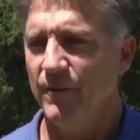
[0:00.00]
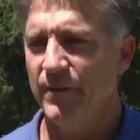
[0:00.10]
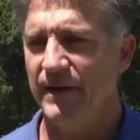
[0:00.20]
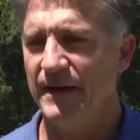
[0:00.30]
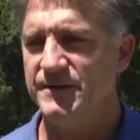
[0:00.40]

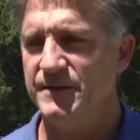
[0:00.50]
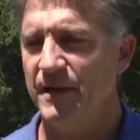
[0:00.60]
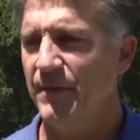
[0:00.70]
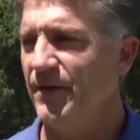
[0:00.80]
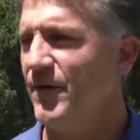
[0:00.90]
We've had
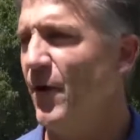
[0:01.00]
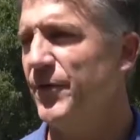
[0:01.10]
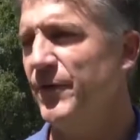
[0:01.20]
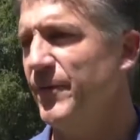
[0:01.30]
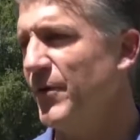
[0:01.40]
some that have gone
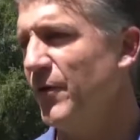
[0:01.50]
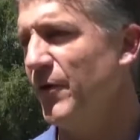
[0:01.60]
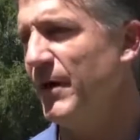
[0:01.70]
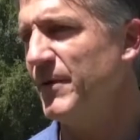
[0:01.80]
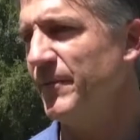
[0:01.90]
through the
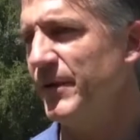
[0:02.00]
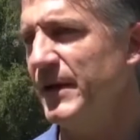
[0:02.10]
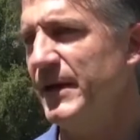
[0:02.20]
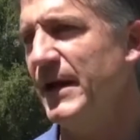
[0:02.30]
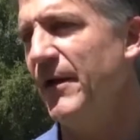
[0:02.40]
program
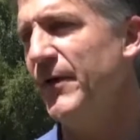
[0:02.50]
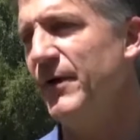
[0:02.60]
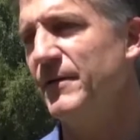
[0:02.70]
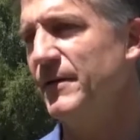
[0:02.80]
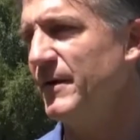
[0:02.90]
completely. Now
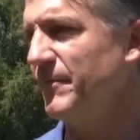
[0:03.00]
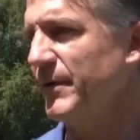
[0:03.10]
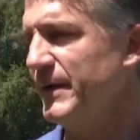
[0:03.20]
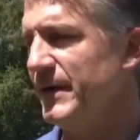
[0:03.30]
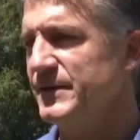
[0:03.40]
they're
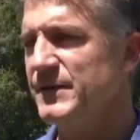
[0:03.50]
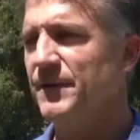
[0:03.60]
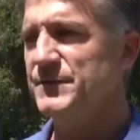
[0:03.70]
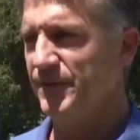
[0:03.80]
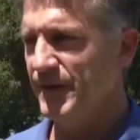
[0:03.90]
completely
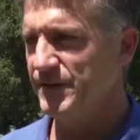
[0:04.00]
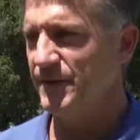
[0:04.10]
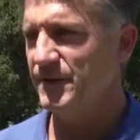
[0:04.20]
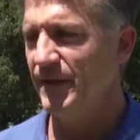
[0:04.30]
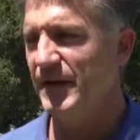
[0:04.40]
self
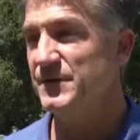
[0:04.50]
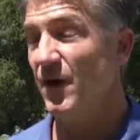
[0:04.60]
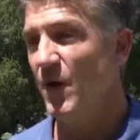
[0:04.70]
sufficient, and that's our